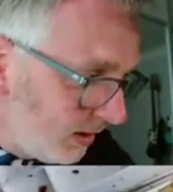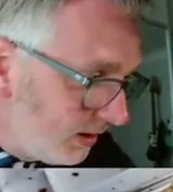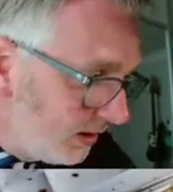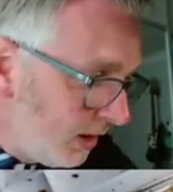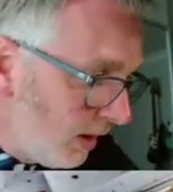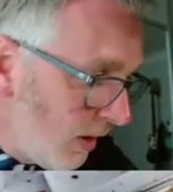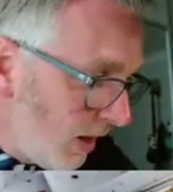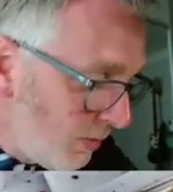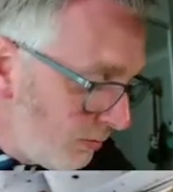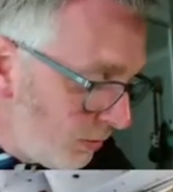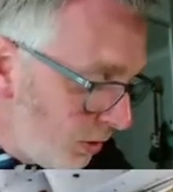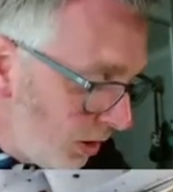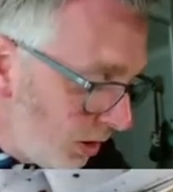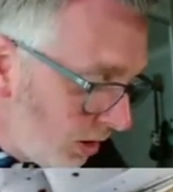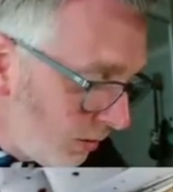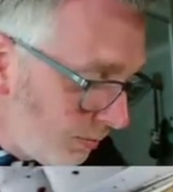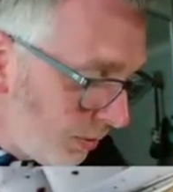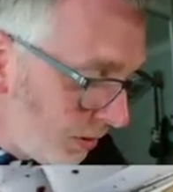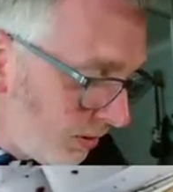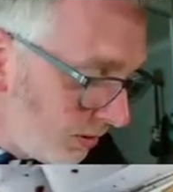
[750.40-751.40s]
No, I'm
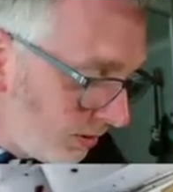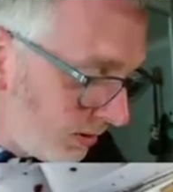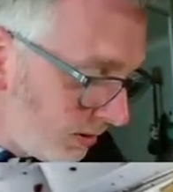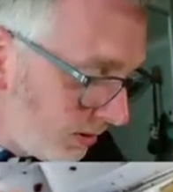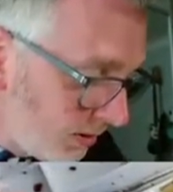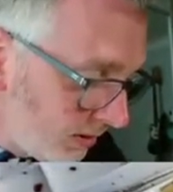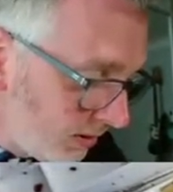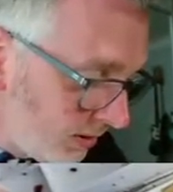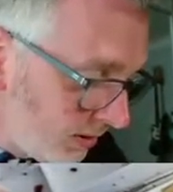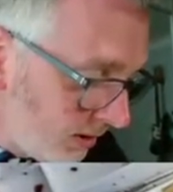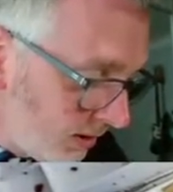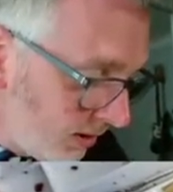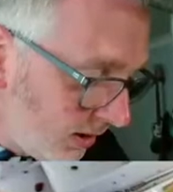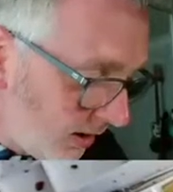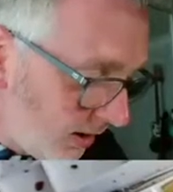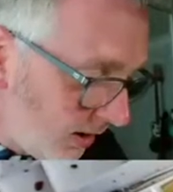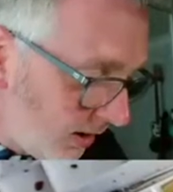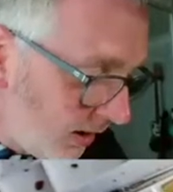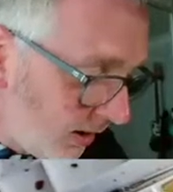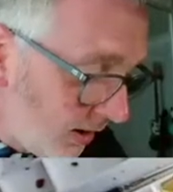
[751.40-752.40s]
not a punk.
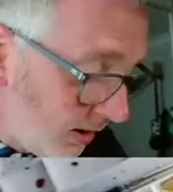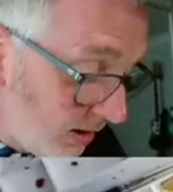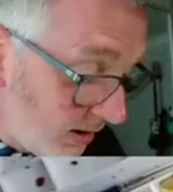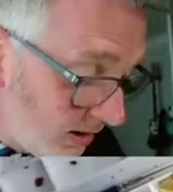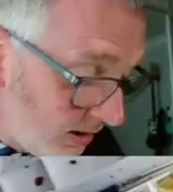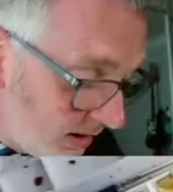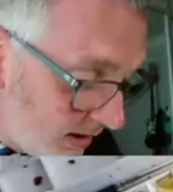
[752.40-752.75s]
Uh,